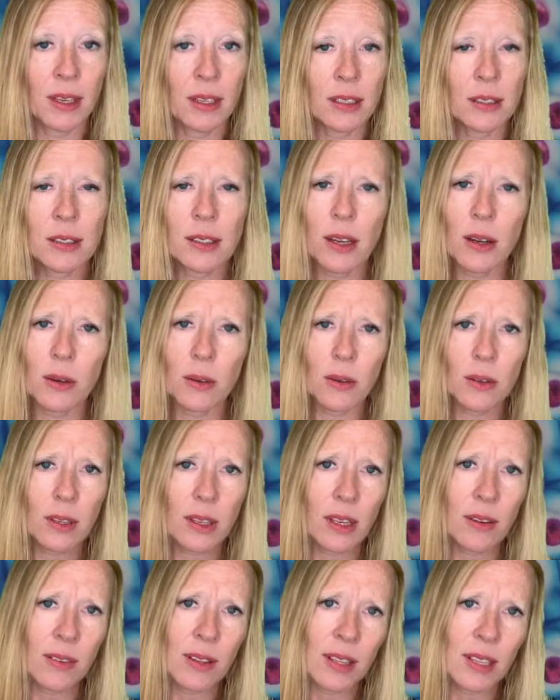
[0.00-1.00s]
So,
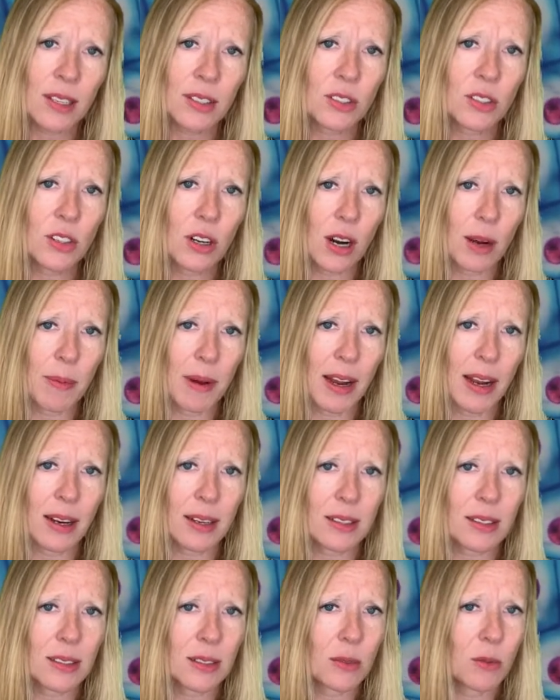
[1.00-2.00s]
given these
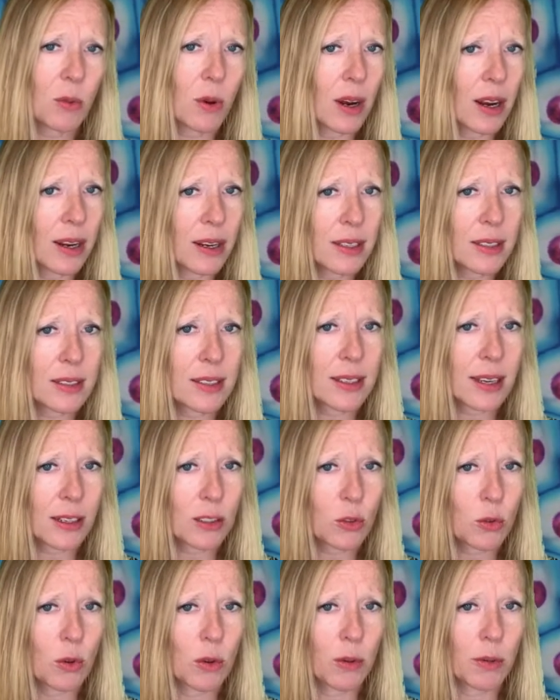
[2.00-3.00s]
drawbacks, why is
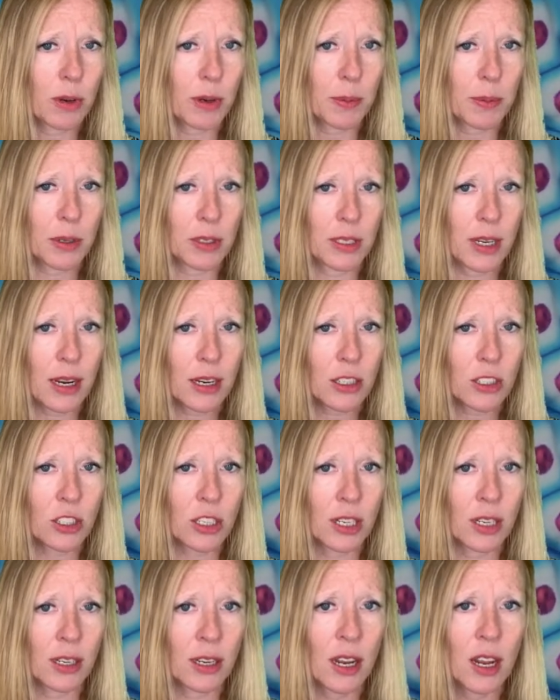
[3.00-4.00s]
sexual
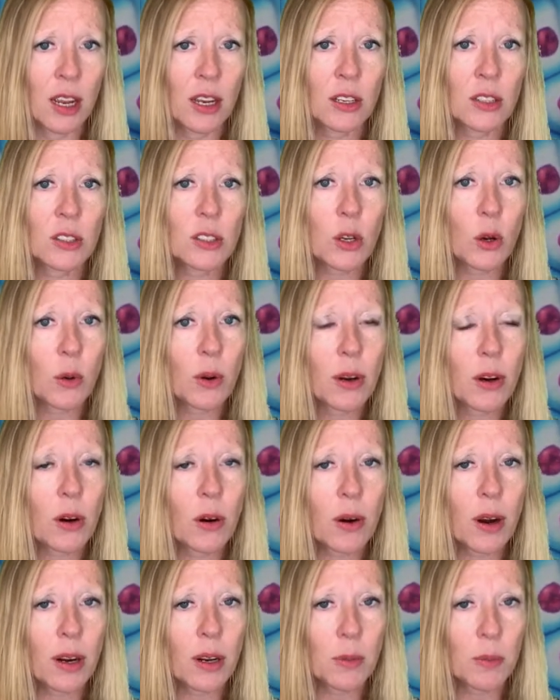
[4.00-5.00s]
reproduction so
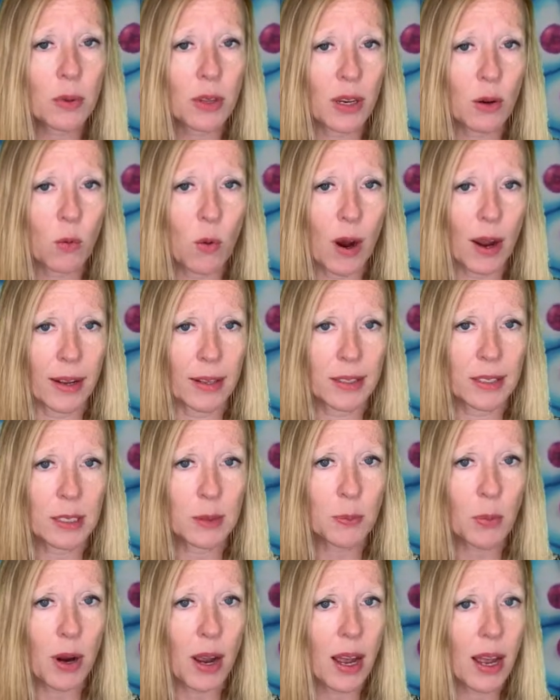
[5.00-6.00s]
incredibly
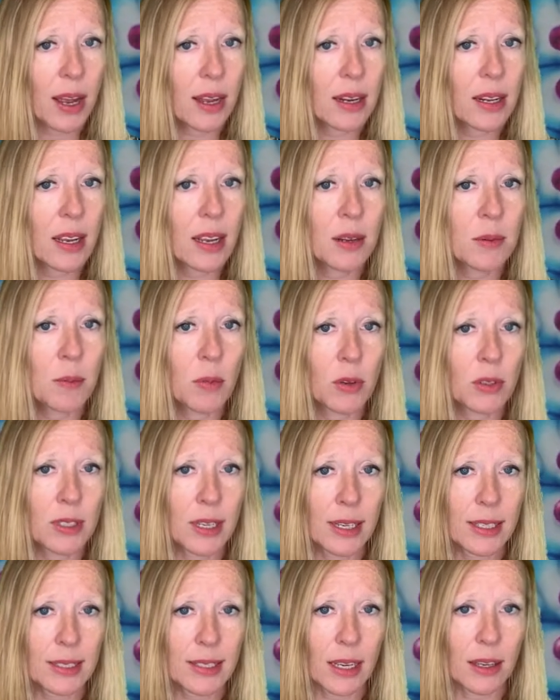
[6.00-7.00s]
widespread in
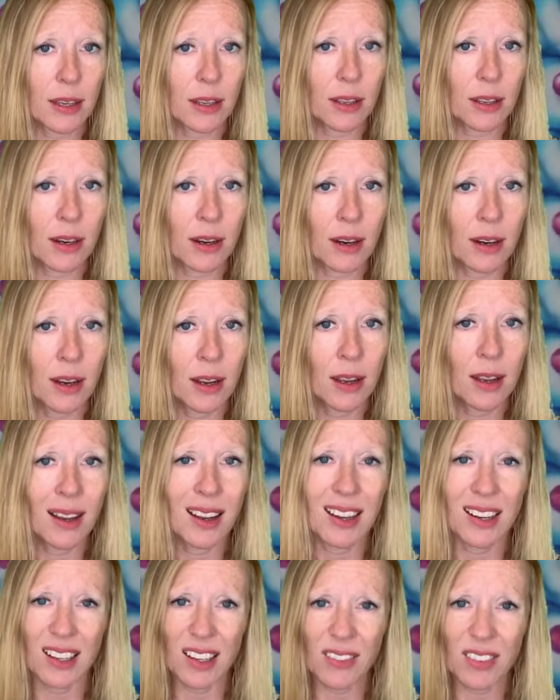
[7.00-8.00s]
multicellular
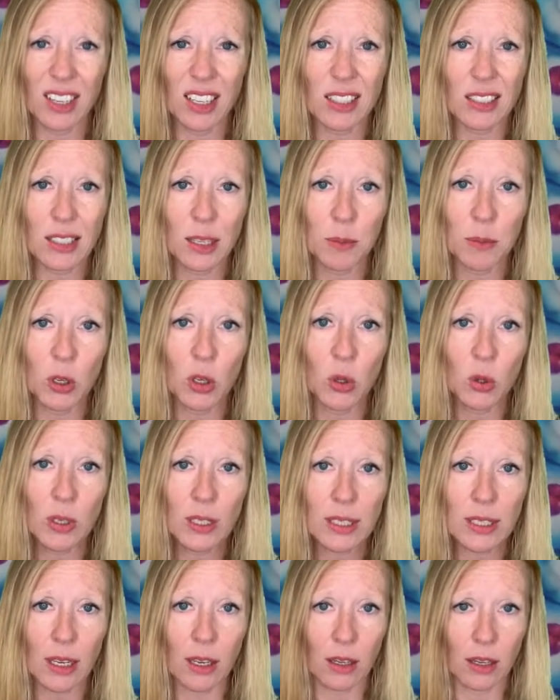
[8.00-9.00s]
and even in some
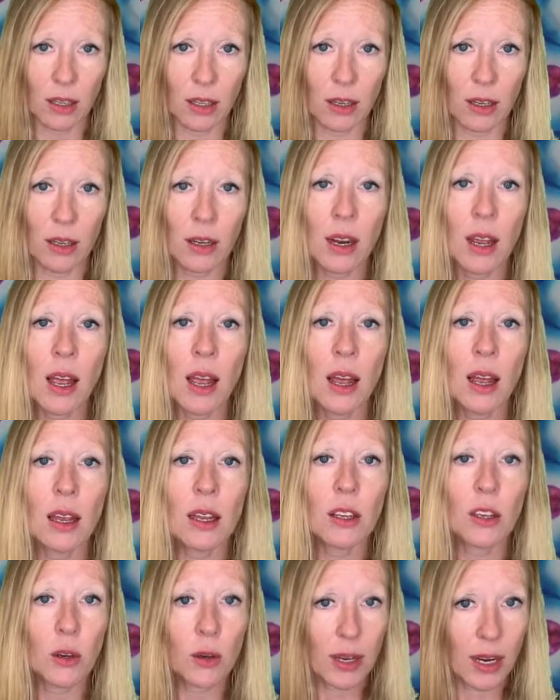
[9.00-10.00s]
unicellular
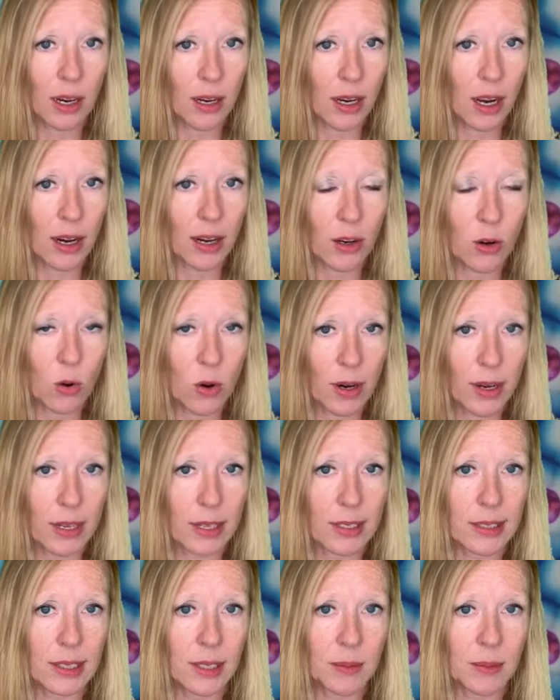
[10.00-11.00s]
eukaryotic
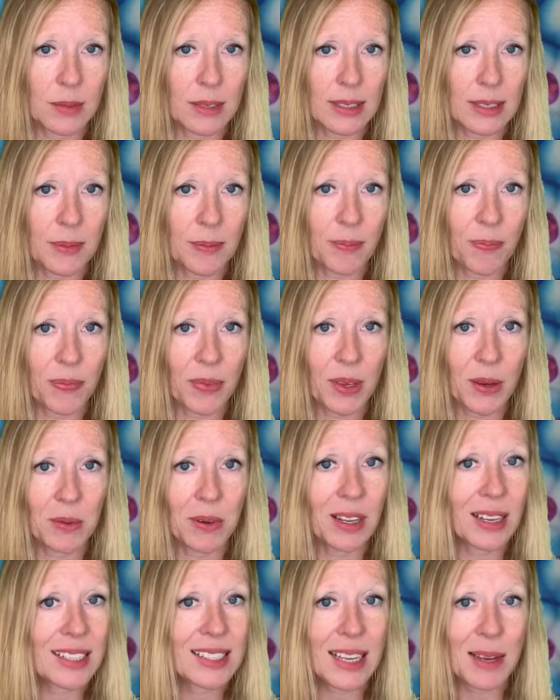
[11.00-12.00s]
organisms?
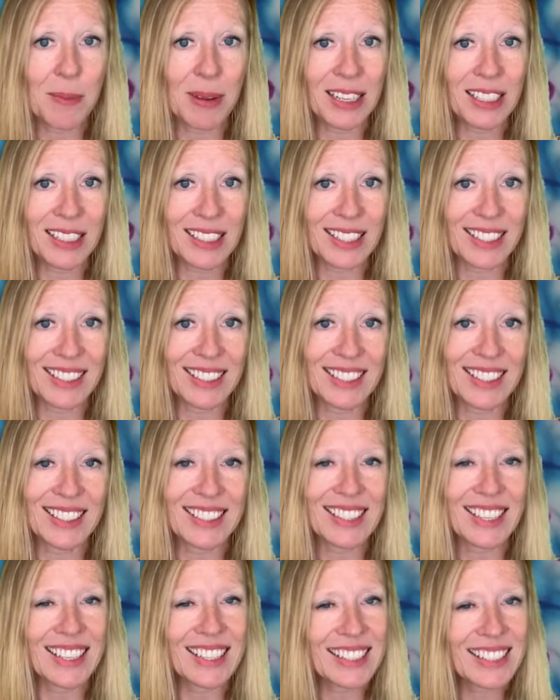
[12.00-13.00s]
Well, as I mentioned,
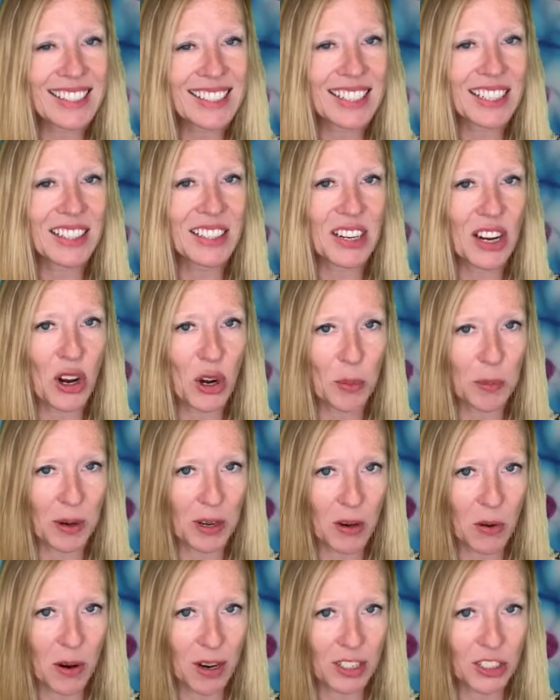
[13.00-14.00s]
this is still an
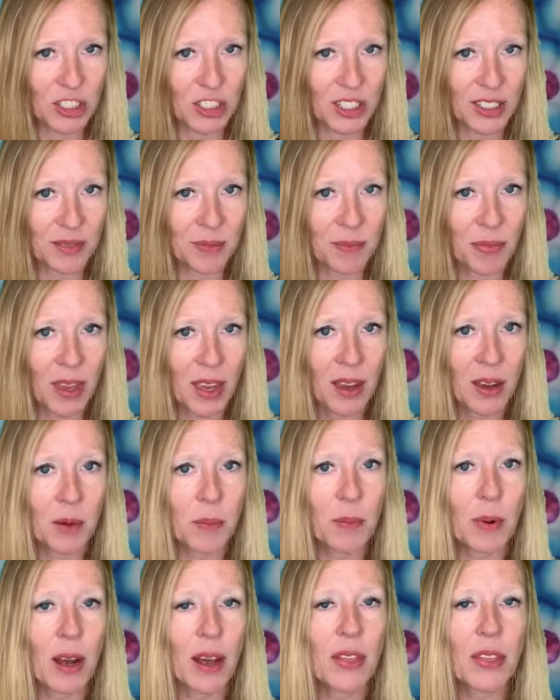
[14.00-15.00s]
open question.
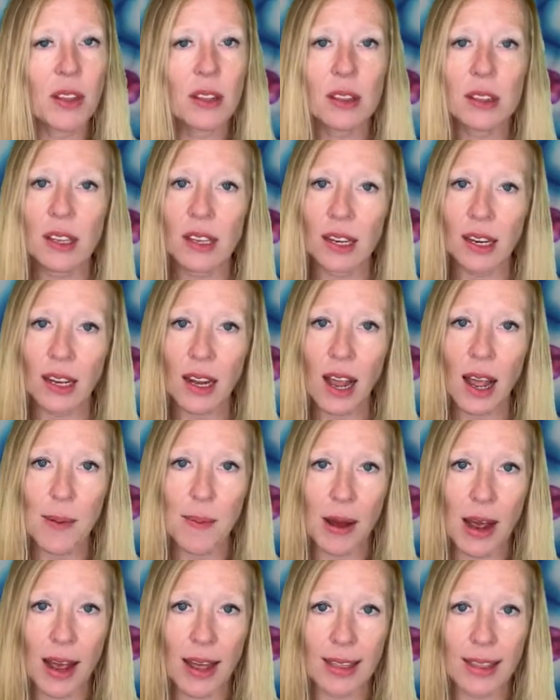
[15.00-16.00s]
But the leading
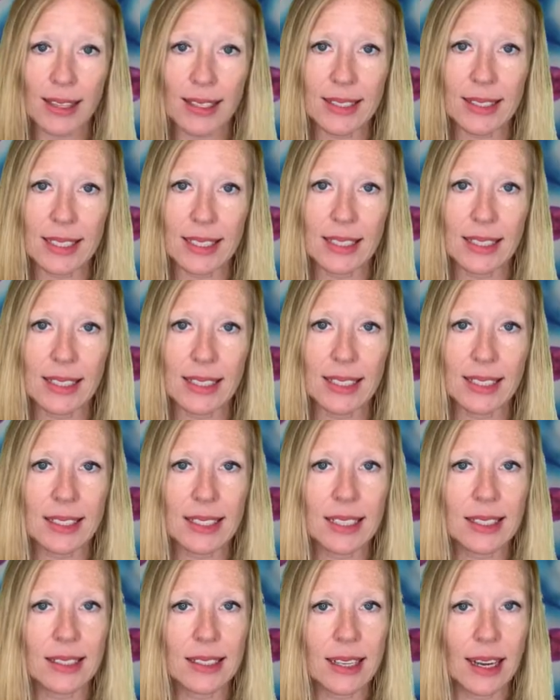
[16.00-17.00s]
hypothesis is
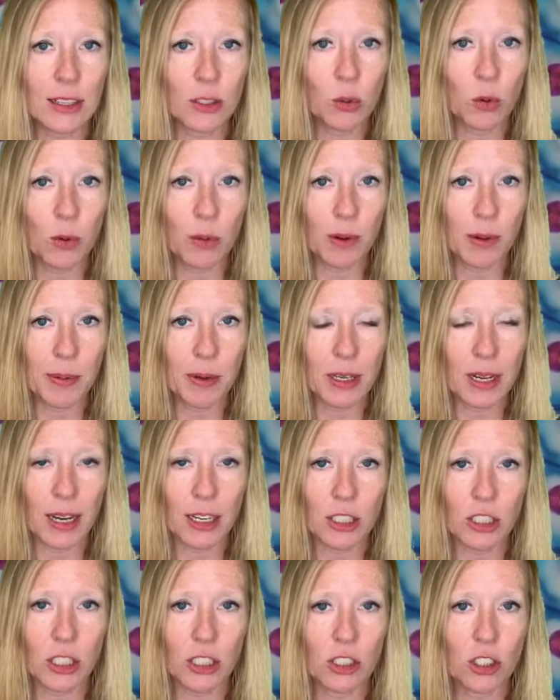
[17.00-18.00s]
that sexual
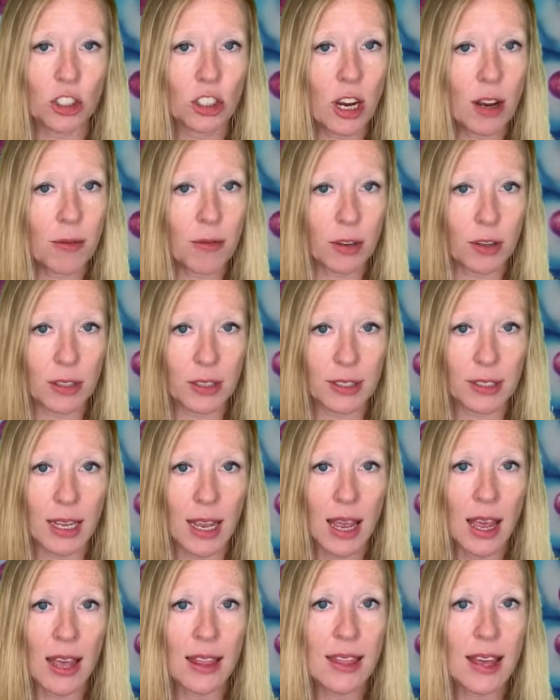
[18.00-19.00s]
reproduction shuffles
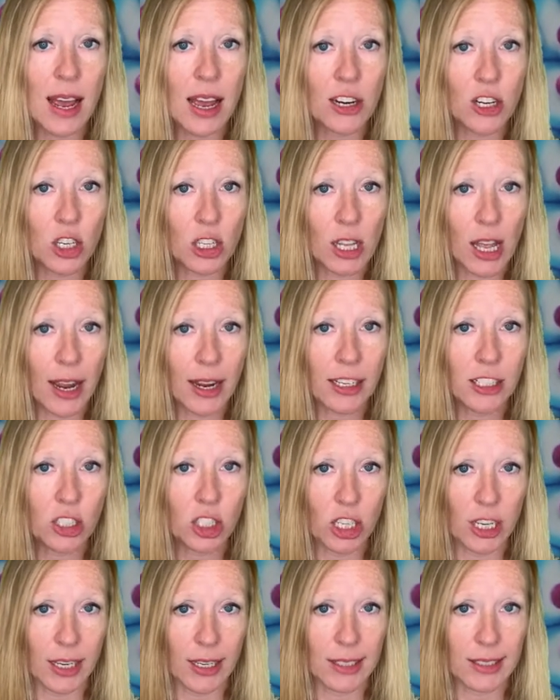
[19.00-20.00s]
the underlying
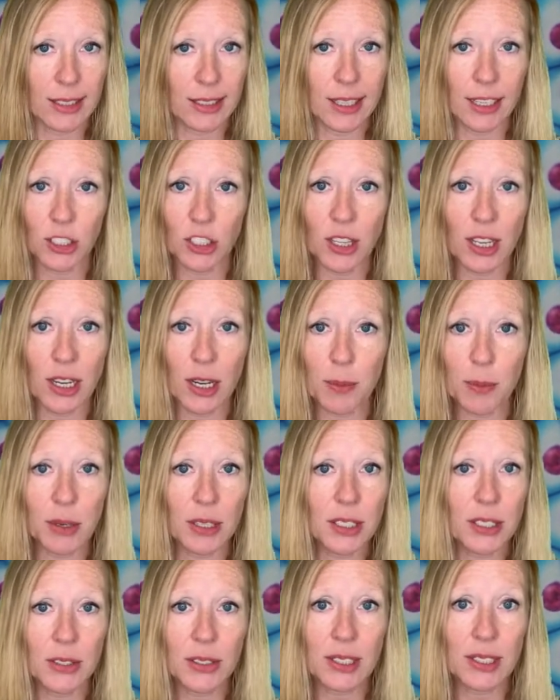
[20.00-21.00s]
genes such that it
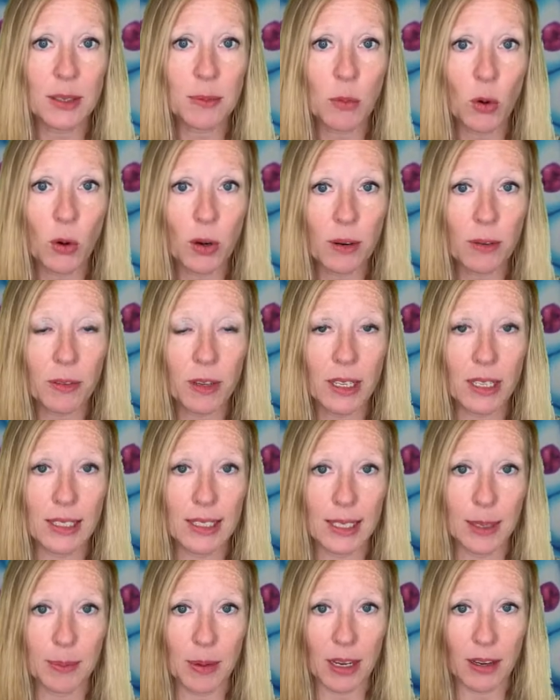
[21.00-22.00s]
produces more
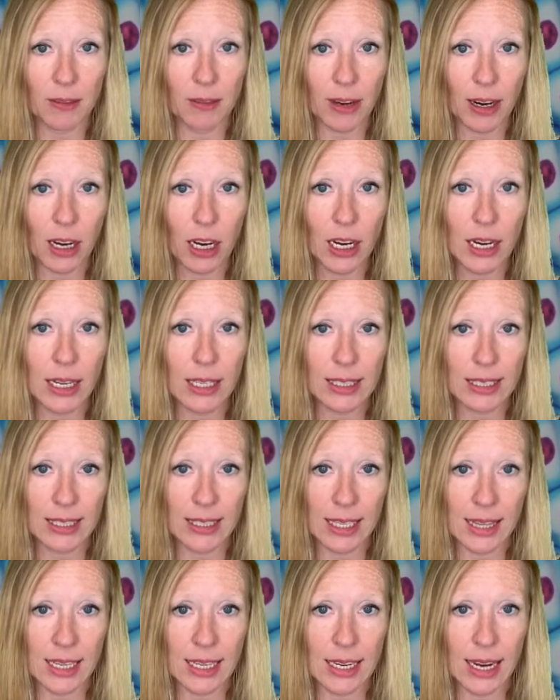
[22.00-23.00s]
phenotypic variants
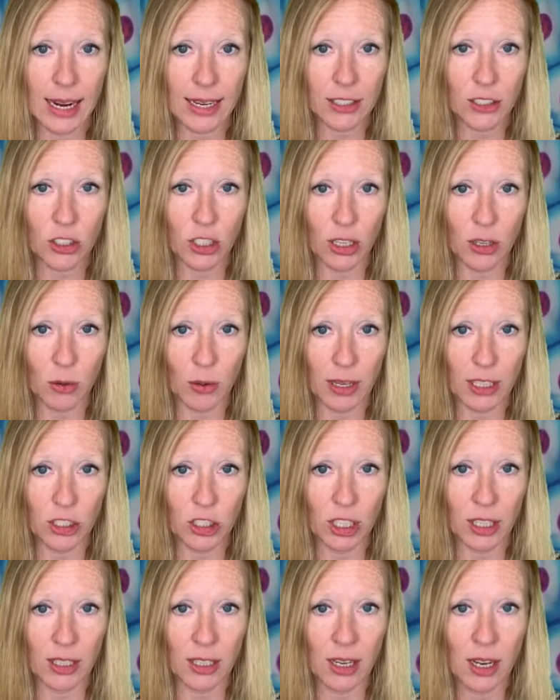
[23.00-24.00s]
in the next
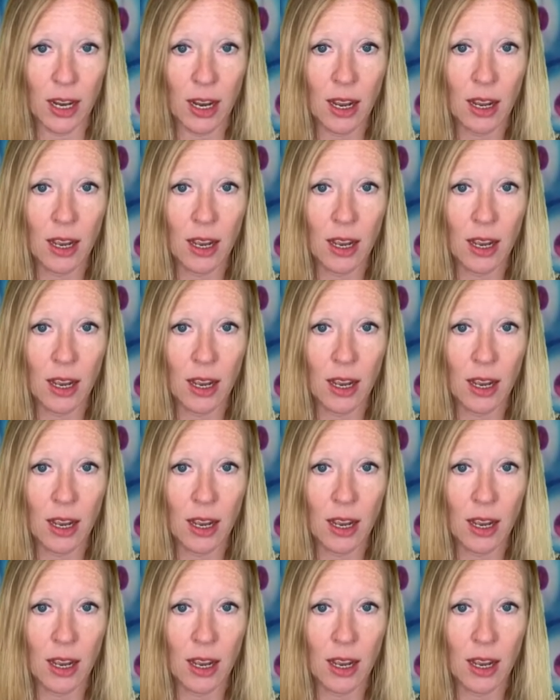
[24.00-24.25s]
generation.